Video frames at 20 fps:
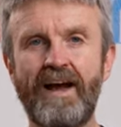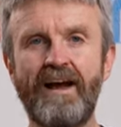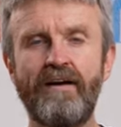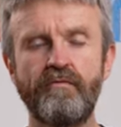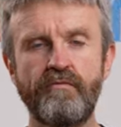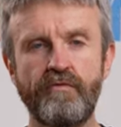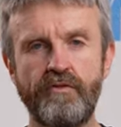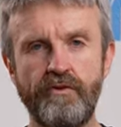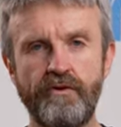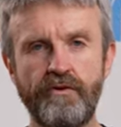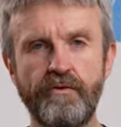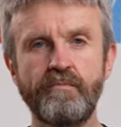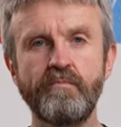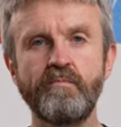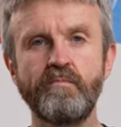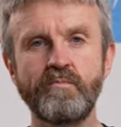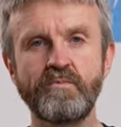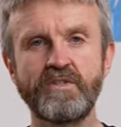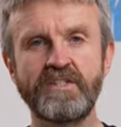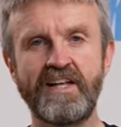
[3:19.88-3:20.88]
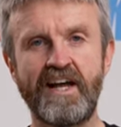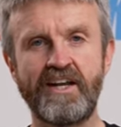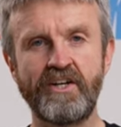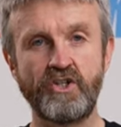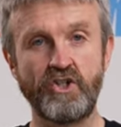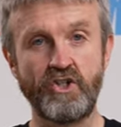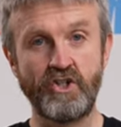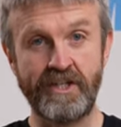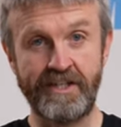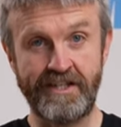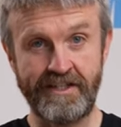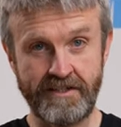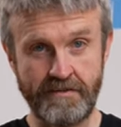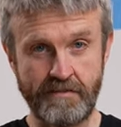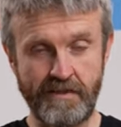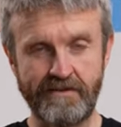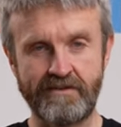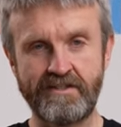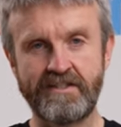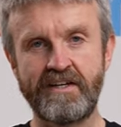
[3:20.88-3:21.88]
have the standard you need to
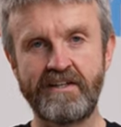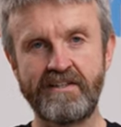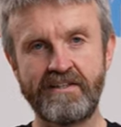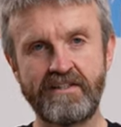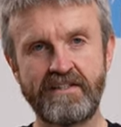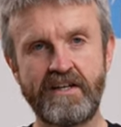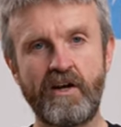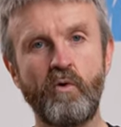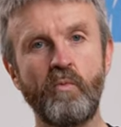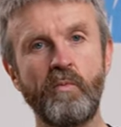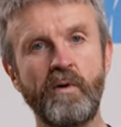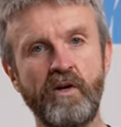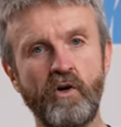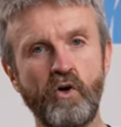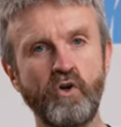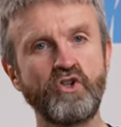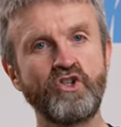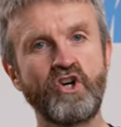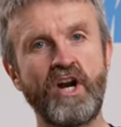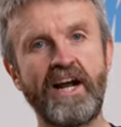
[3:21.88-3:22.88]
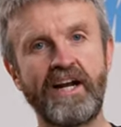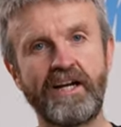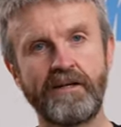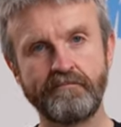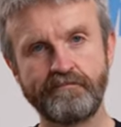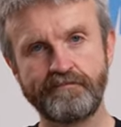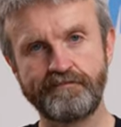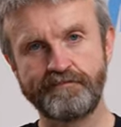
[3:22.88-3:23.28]
be able to take this helmet on track.